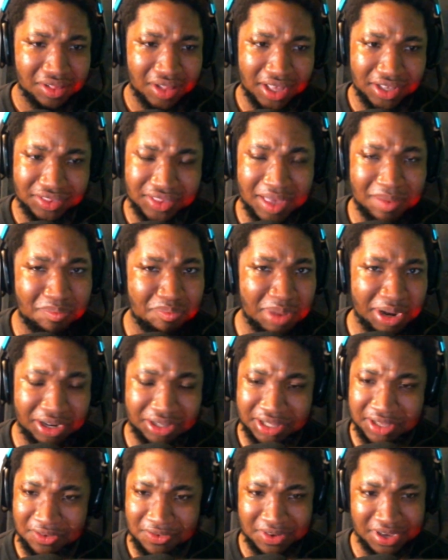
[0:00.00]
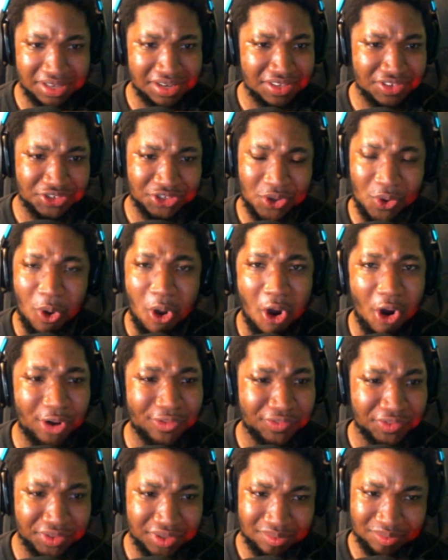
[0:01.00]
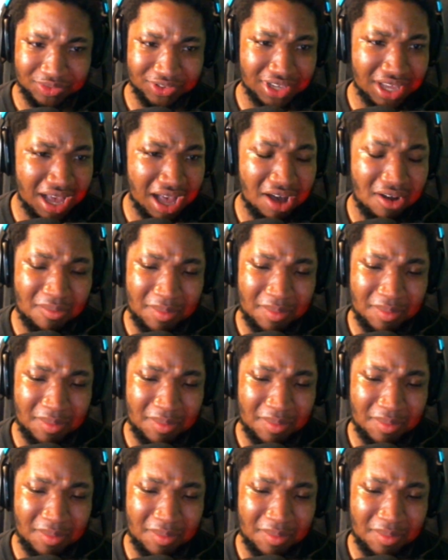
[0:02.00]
Like, they barely win. It's so hard for them to.